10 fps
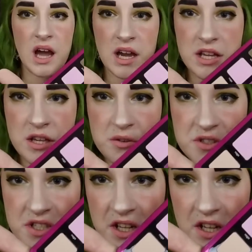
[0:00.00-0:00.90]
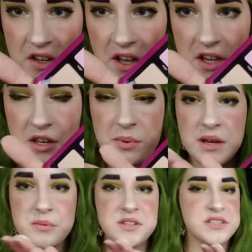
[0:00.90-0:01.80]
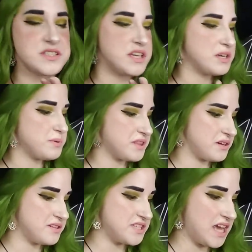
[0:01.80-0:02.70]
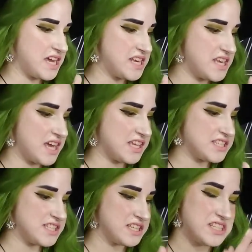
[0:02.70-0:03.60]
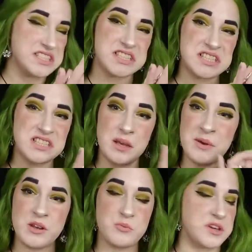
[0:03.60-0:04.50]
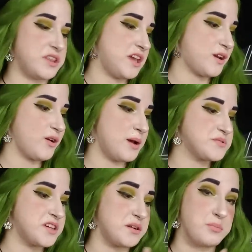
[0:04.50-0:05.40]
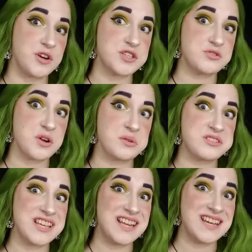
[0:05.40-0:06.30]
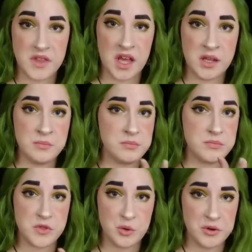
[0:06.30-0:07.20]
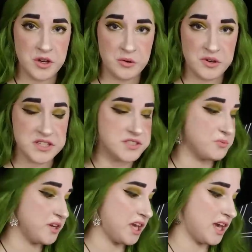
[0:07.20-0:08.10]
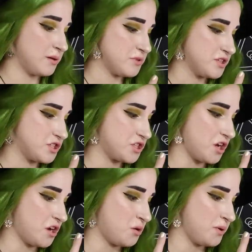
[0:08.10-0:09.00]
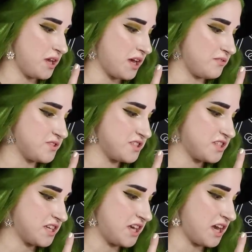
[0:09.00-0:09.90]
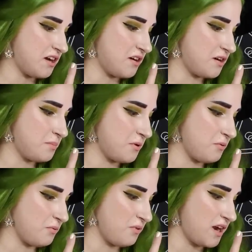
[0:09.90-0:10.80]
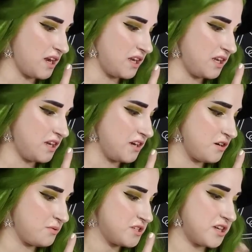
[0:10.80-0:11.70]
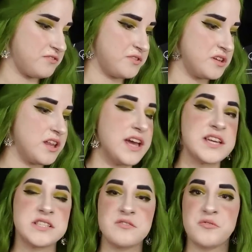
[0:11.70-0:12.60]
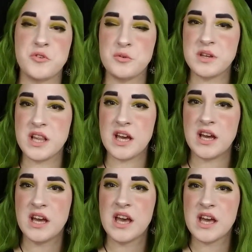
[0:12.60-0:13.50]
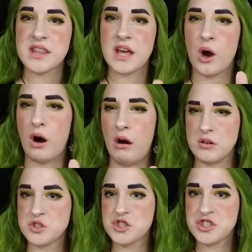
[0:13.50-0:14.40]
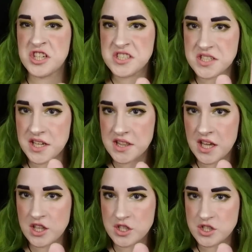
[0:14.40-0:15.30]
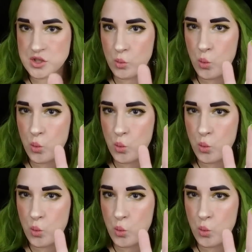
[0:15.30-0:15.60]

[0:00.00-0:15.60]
I used it, you're not gonna be able to see, but there is a nice little divot with a crap ton of brush strokes in it. Then, the real reason we came to the show, we have Scarab right here, which I feel like is a formula that, oh, shiznit, that looks so